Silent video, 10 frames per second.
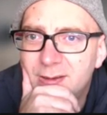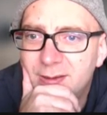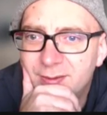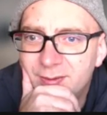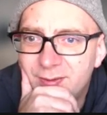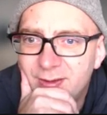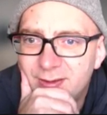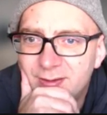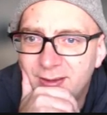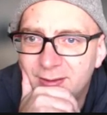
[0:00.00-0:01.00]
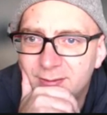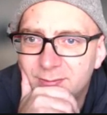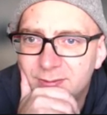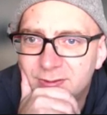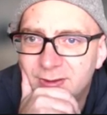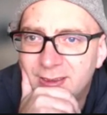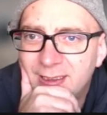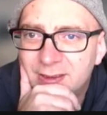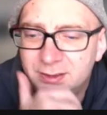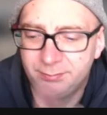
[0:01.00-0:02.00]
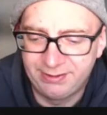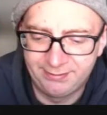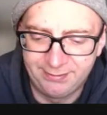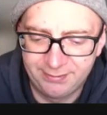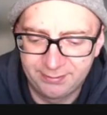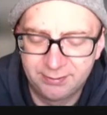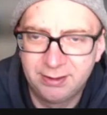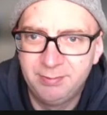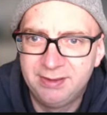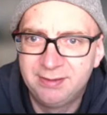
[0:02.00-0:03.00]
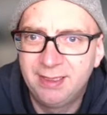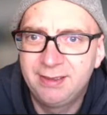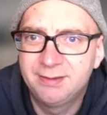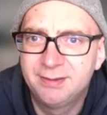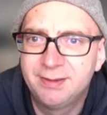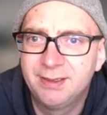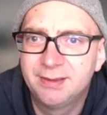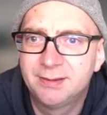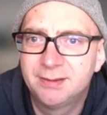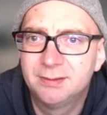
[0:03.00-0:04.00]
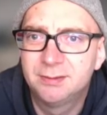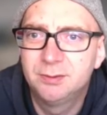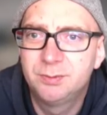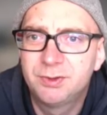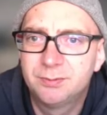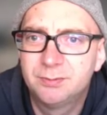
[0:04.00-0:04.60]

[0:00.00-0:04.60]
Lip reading: There's a 6 here, so that can't be a 6. That means that is a 6. Oops.